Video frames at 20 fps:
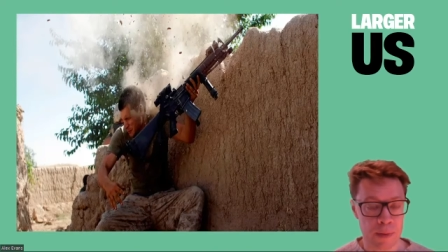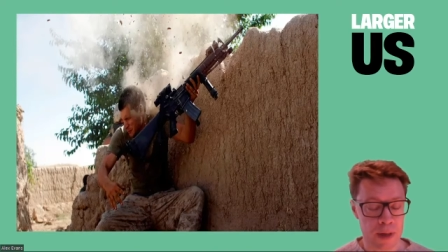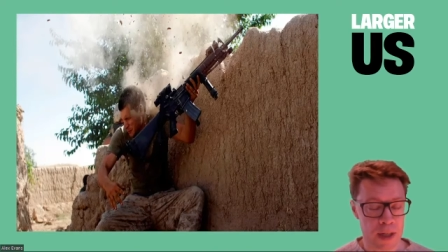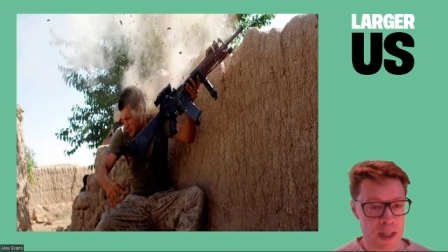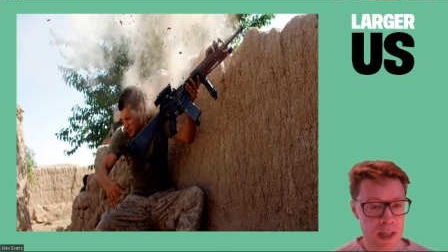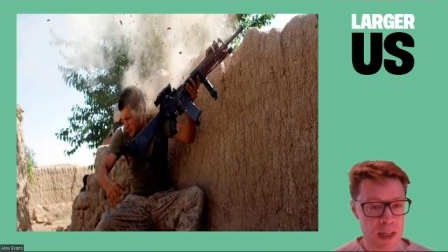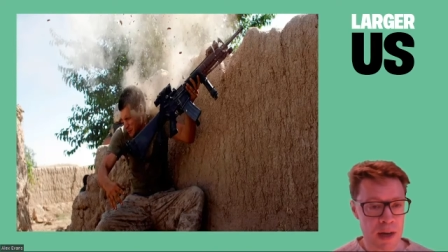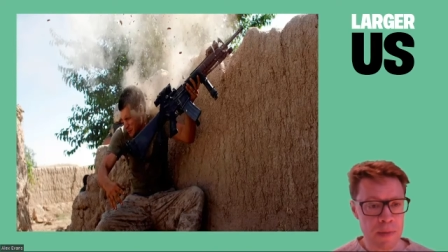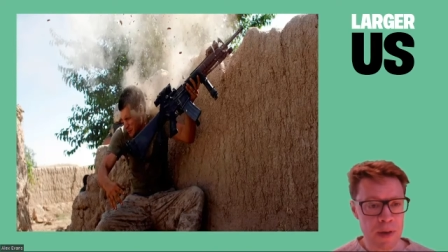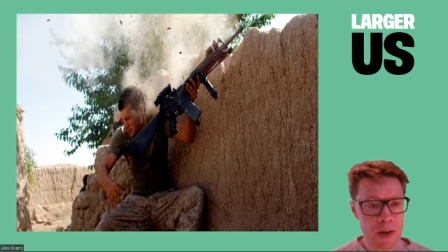It's
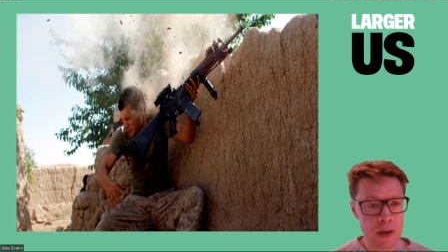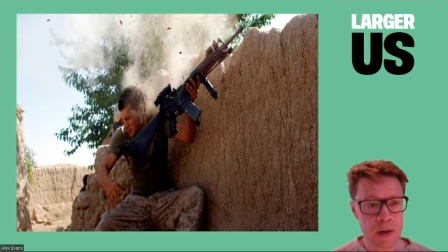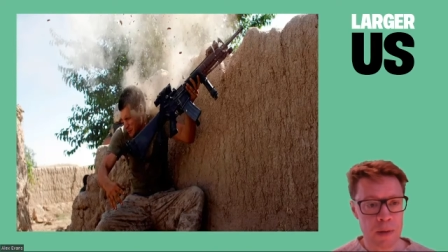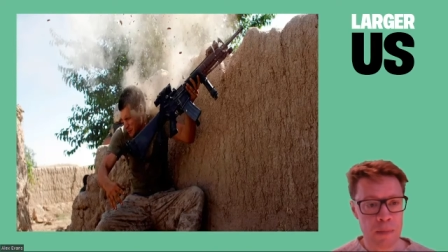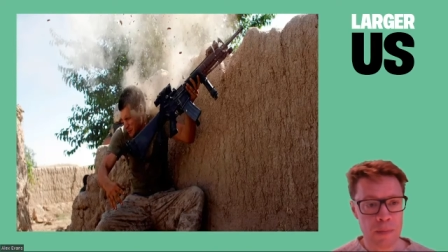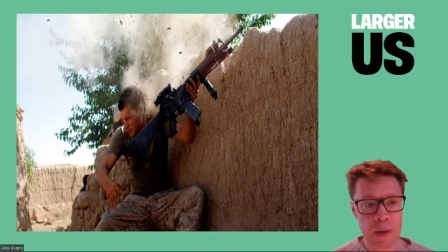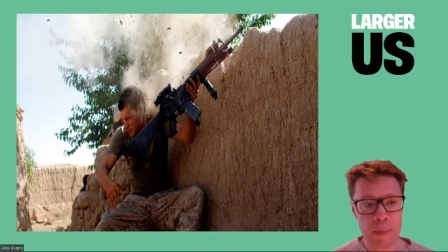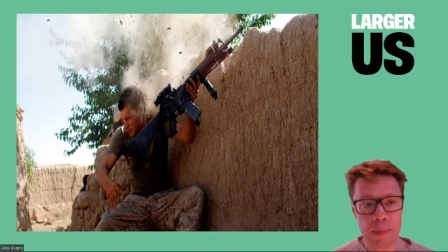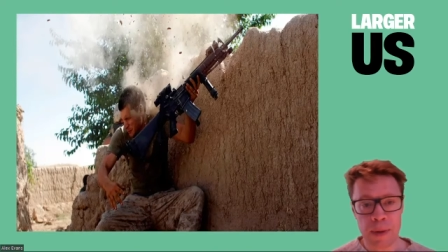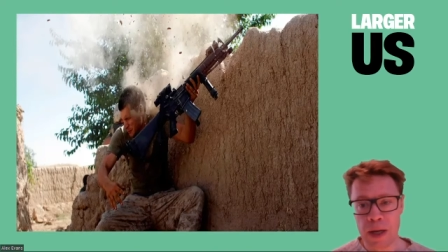something that
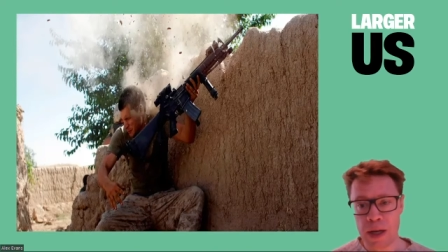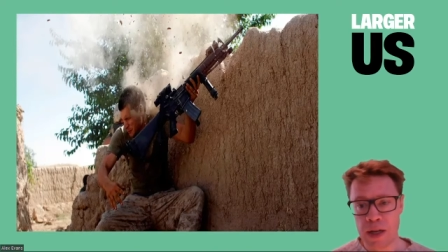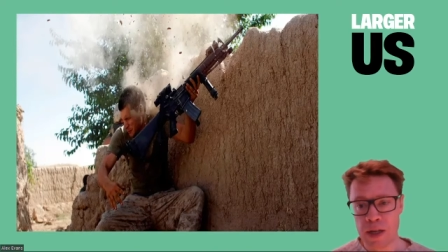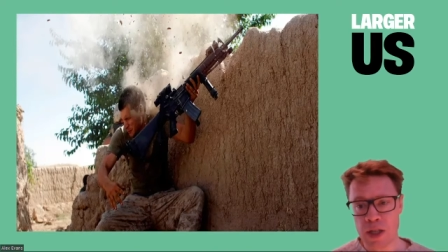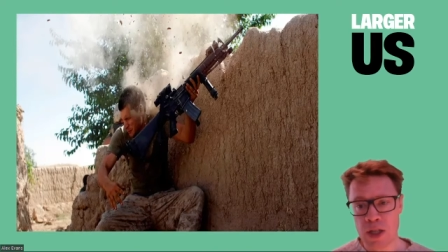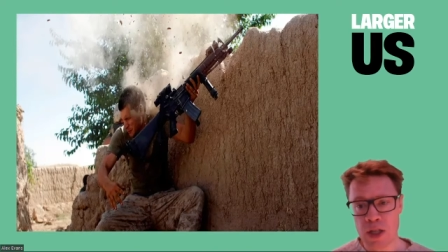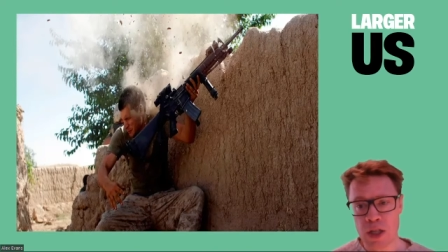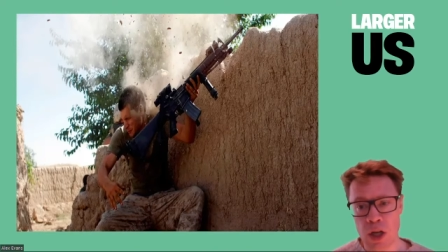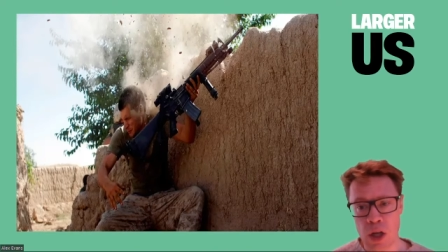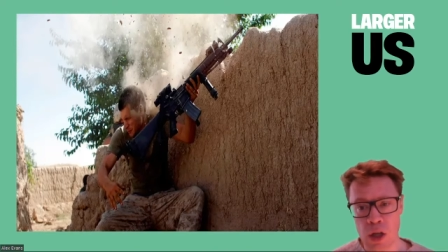people like
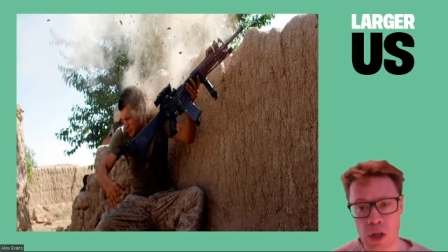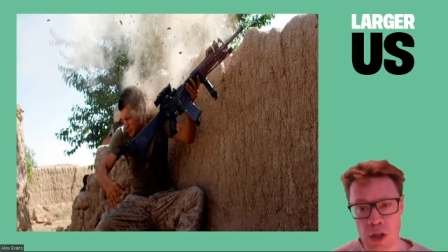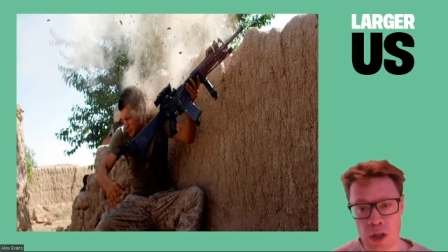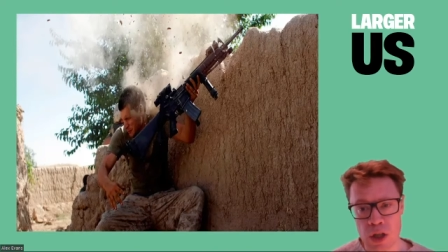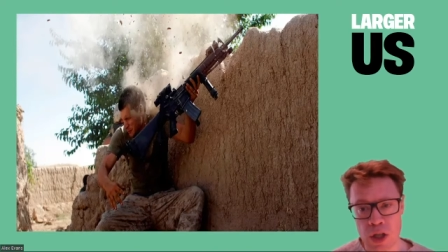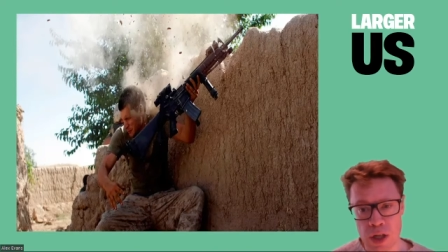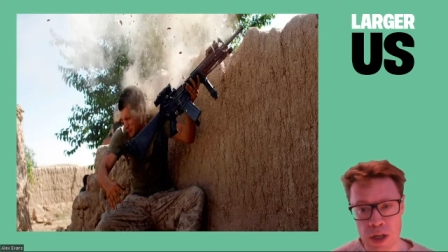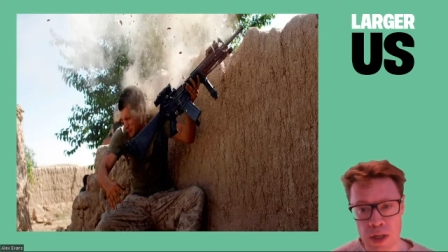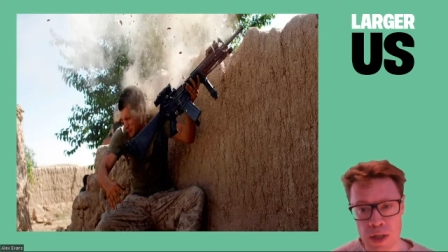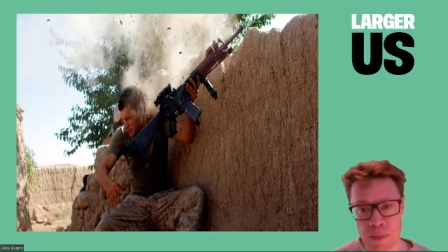
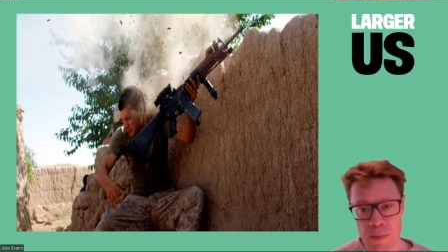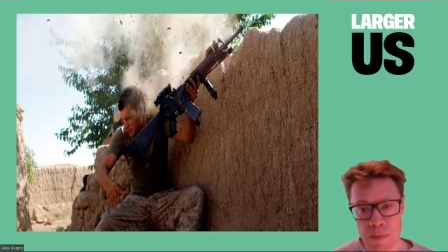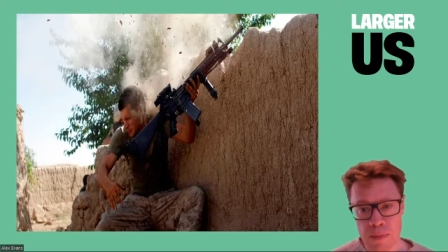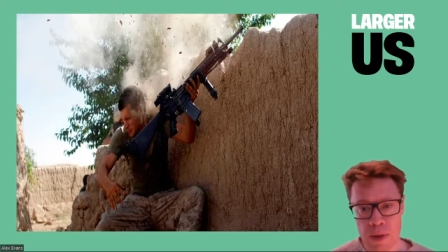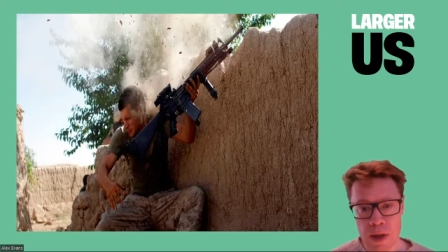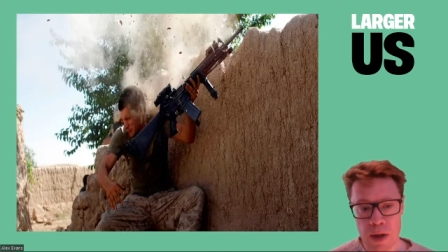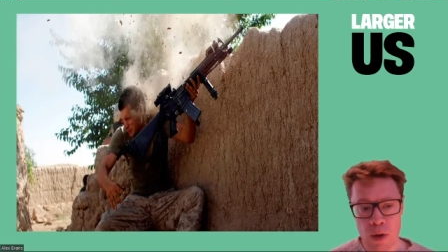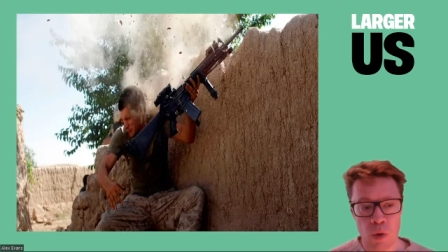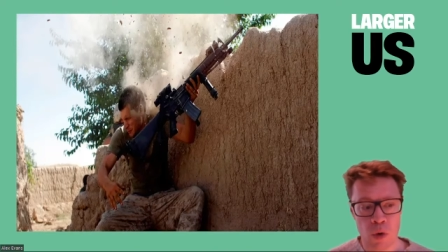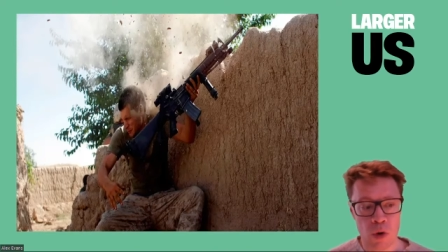soldiers
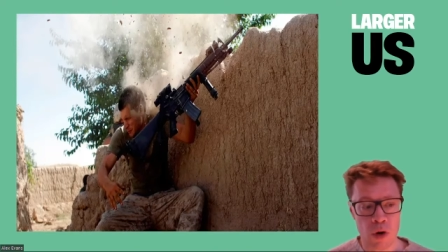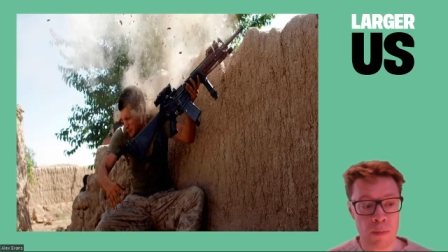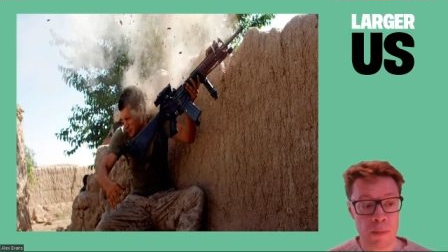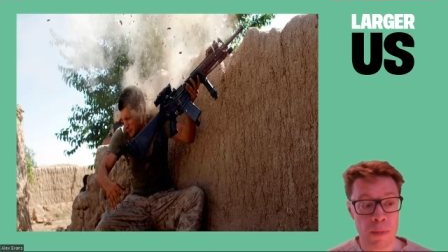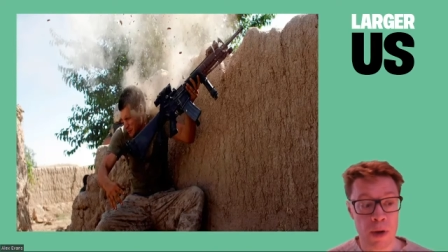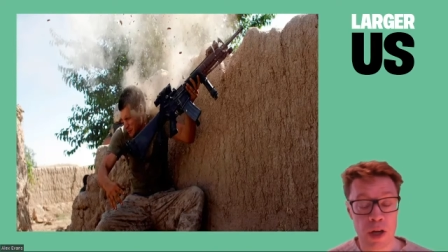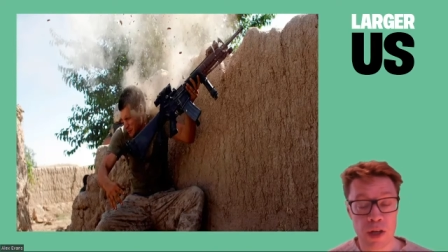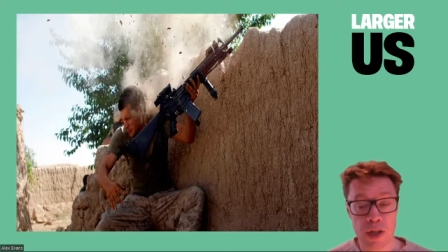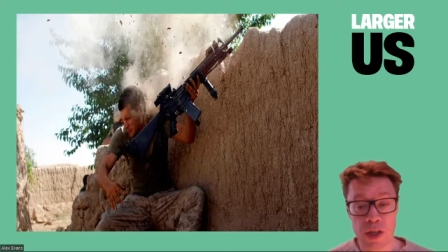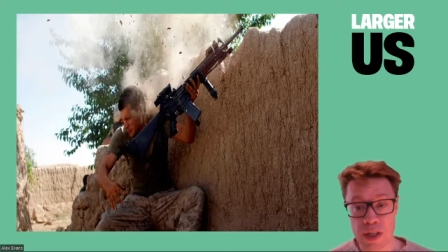or
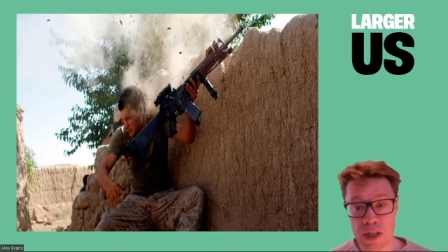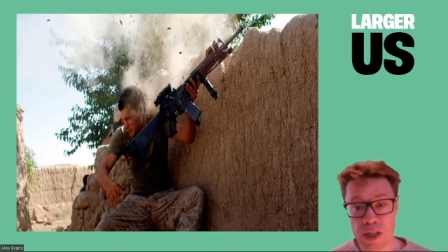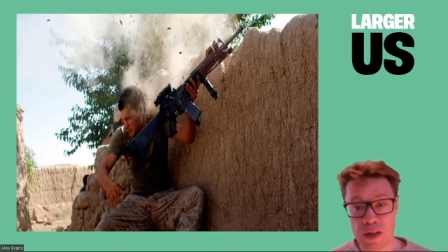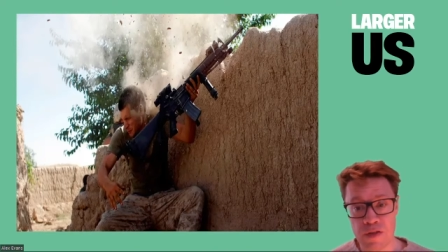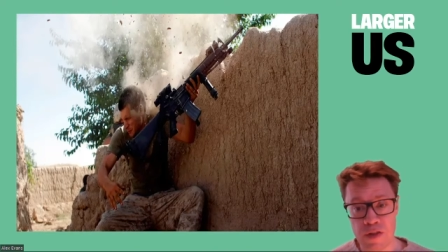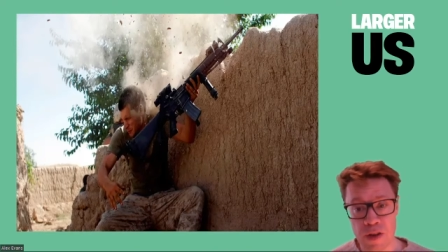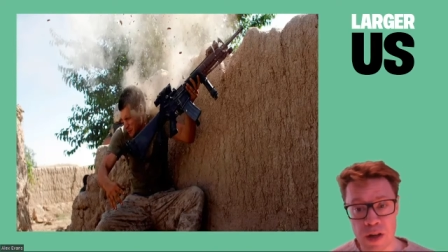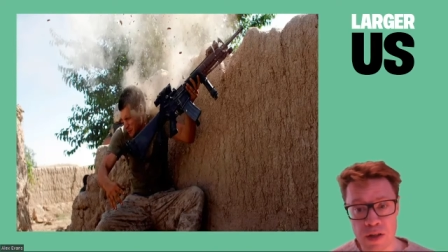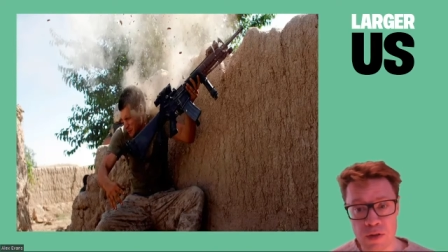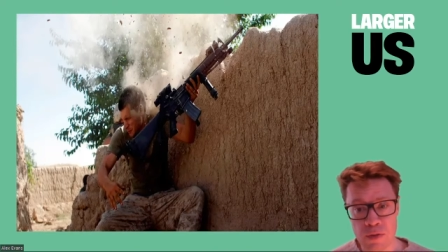emergency
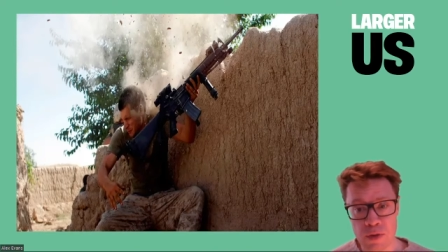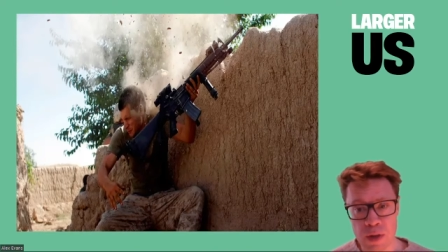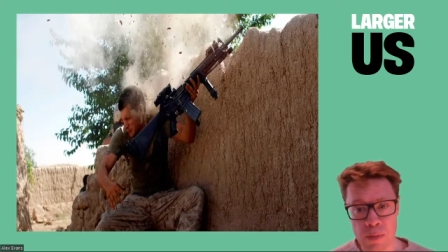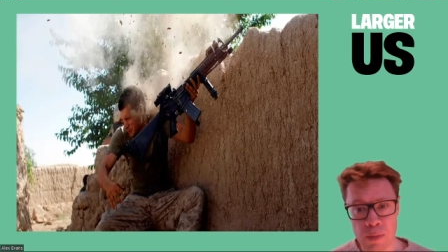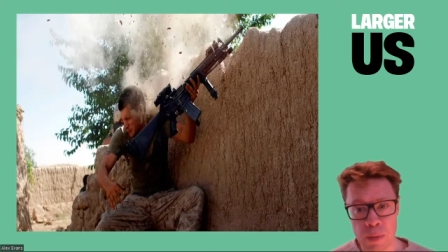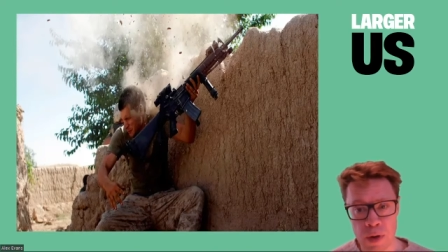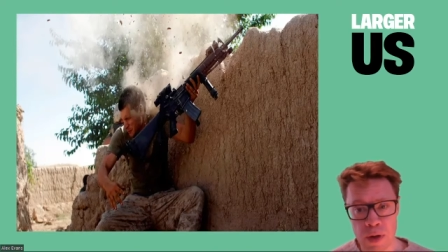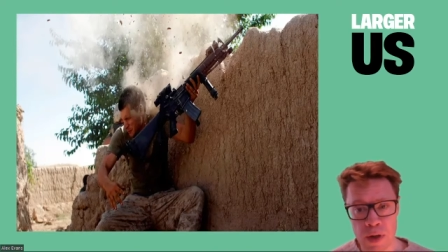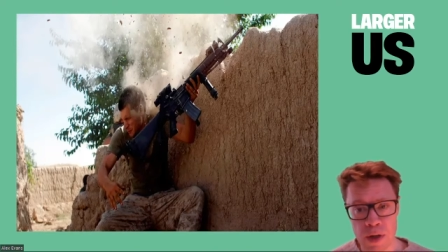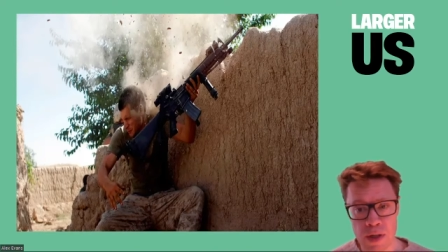first
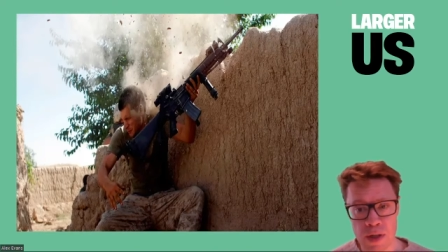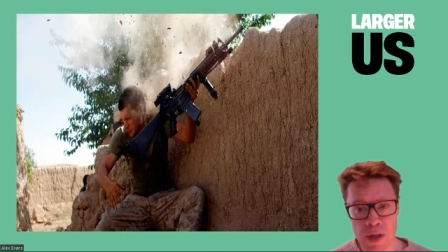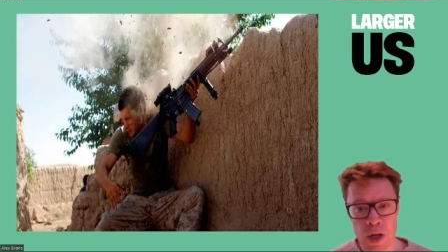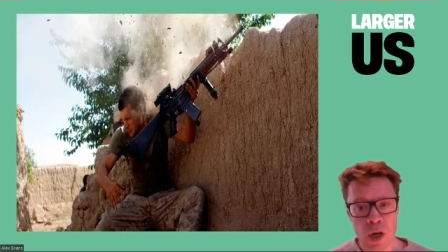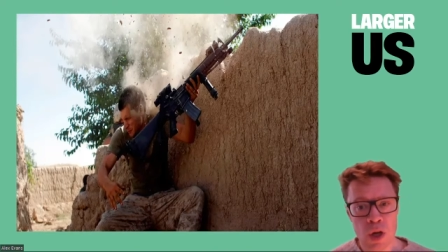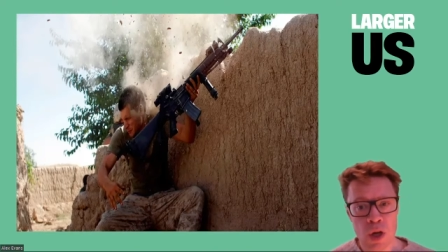responders